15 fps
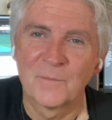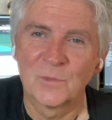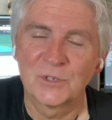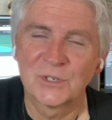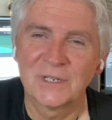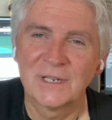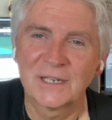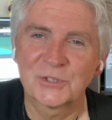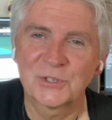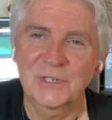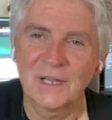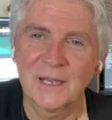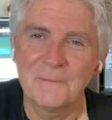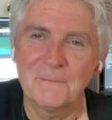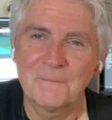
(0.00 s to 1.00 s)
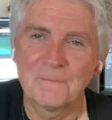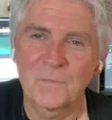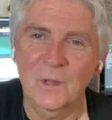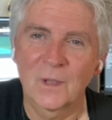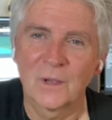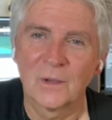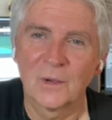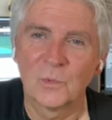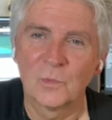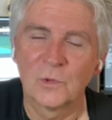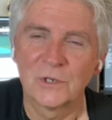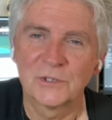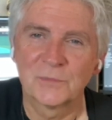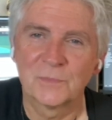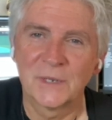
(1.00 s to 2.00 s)
See you next time on
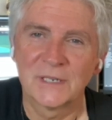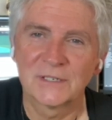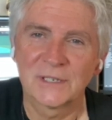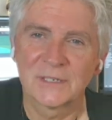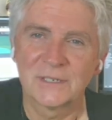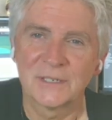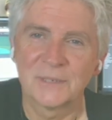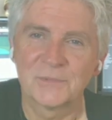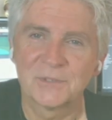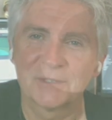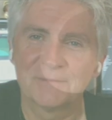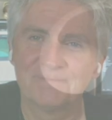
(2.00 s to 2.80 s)
Woody's Basic Tips.